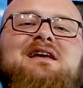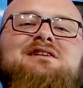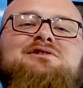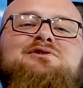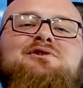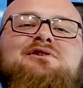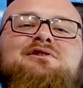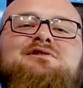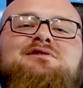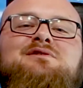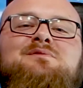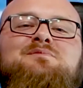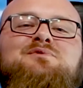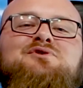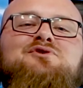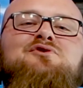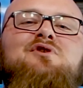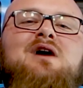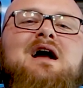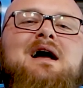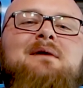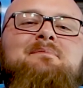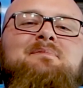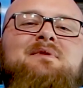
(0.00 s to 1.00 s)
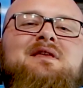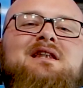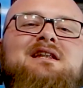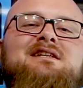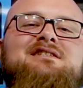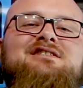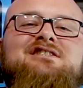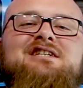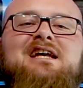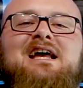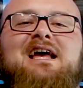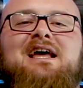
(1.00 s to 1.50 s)
Make sure you subscribe to
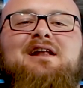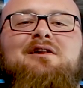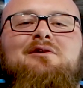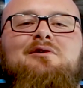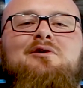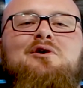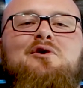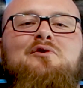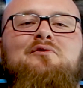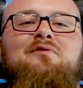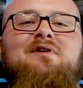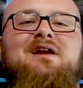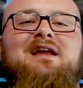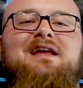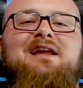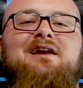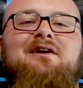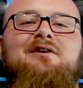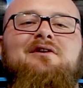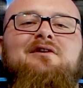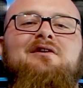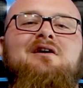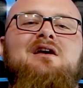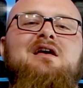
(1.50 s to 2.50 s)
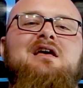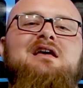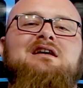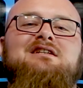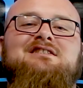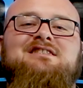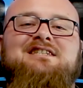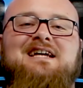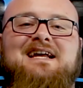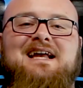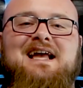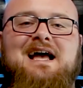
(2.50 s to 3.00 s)
the channel over here.
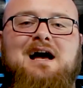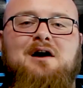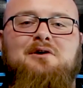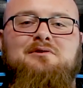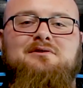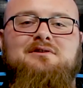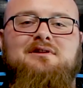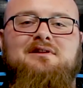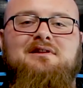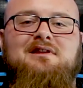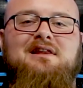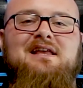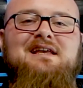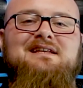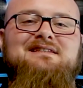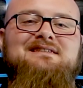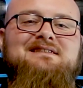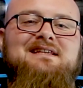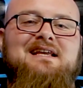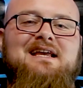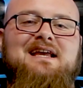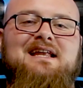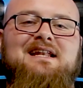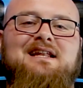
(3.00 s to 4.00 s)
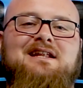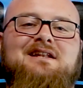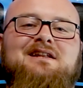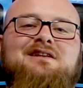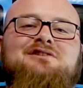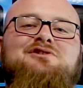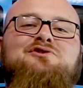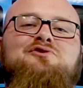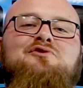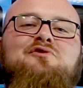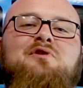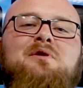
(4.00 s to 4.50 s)
Check out the links in the
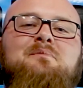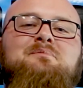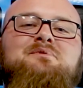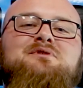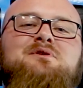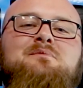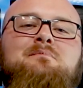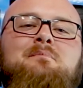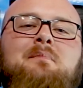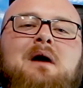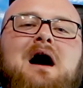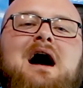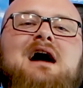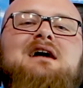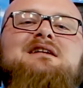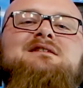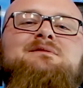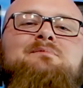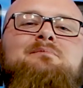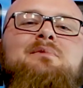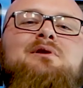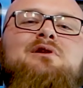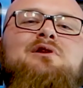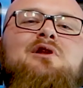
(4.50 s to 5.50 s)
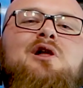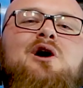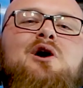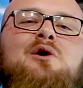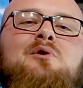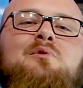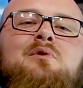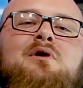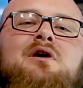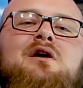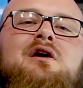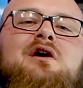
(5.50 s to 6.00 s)
description box
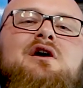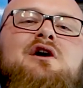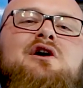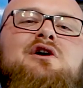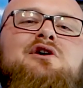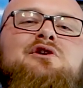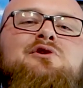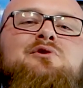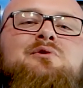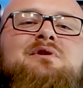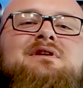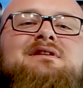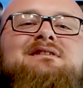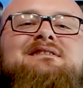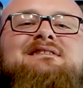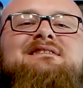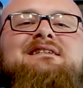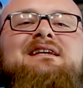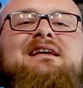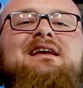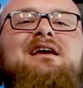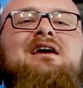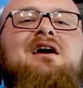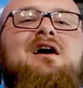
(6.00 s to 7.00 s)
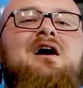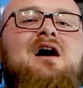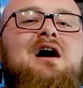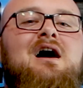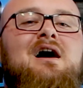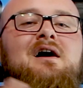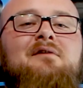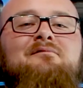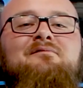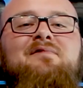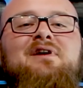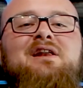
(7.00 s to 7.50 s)
below. You can see
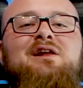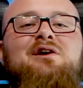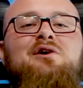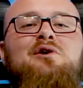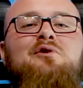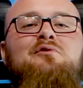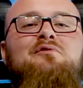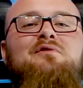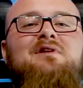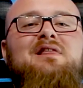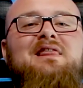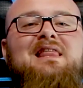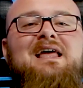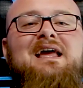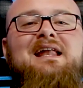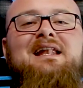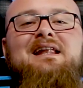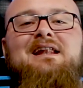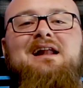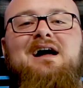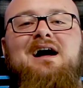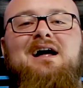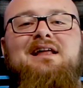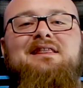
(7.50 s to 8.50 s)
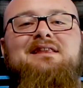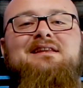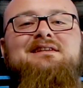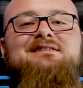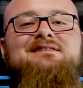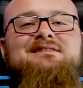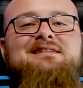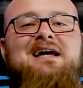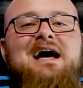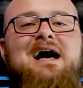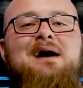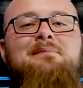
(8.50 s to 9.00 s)
a video related on
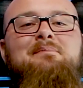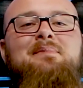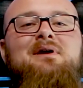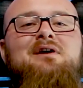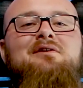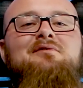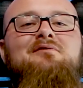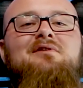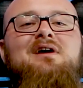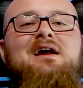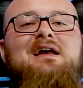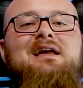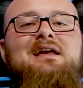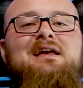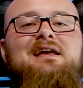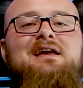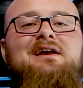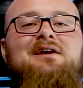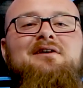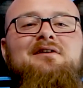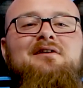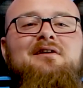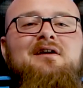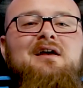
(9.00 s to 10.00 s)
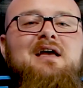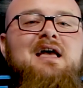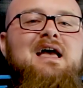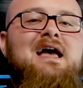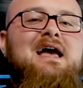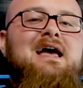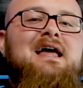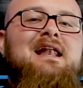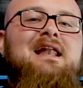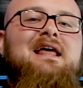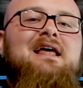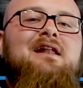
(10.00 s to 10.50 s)
this topic right here,
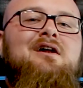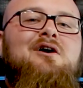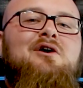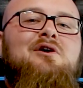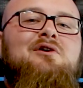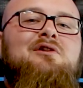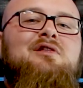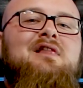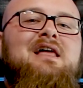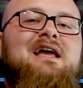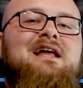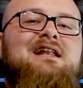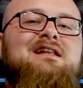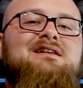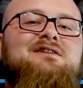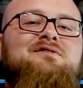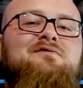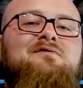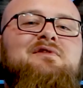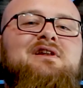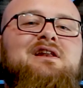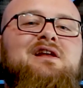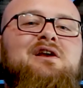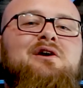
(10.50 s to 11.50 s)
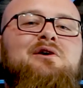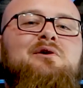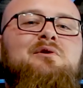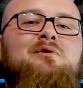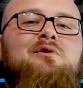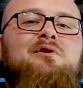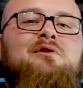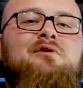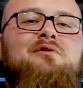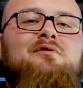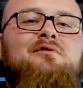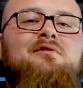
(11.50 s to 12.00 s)
and then our latest
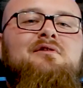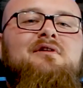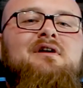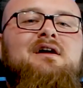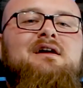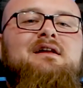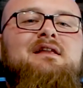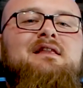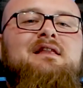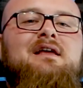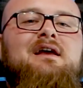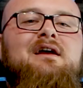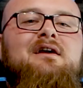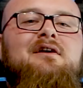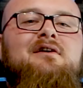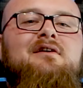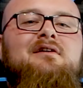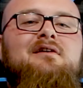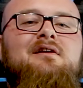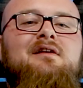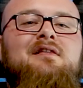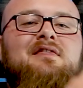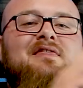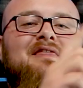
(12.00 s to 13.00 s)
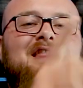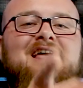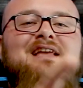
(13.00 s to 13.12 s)
video right there.